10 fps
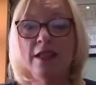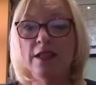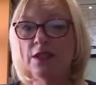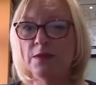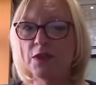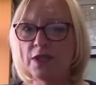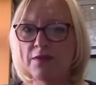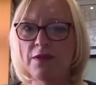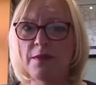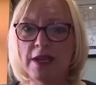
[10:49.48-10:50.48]
There's some good
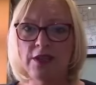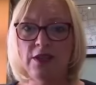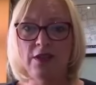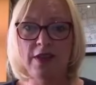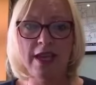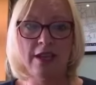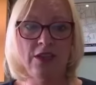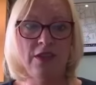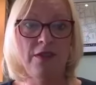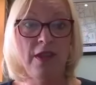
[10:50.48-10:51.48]
information on the
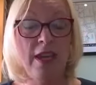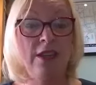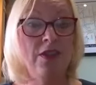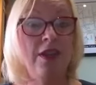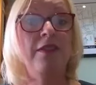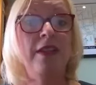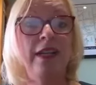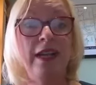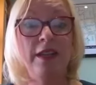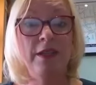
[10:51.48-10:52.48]
HFEA traffic
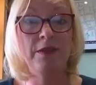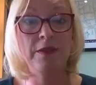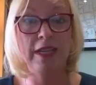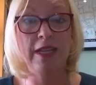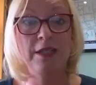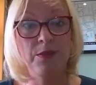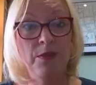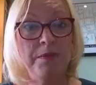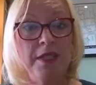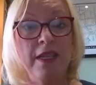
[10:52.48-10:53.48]
light
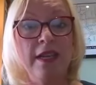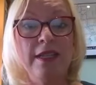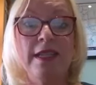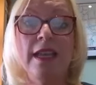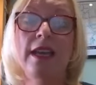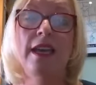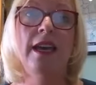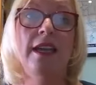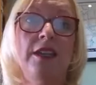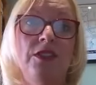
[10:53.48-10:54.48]
website, and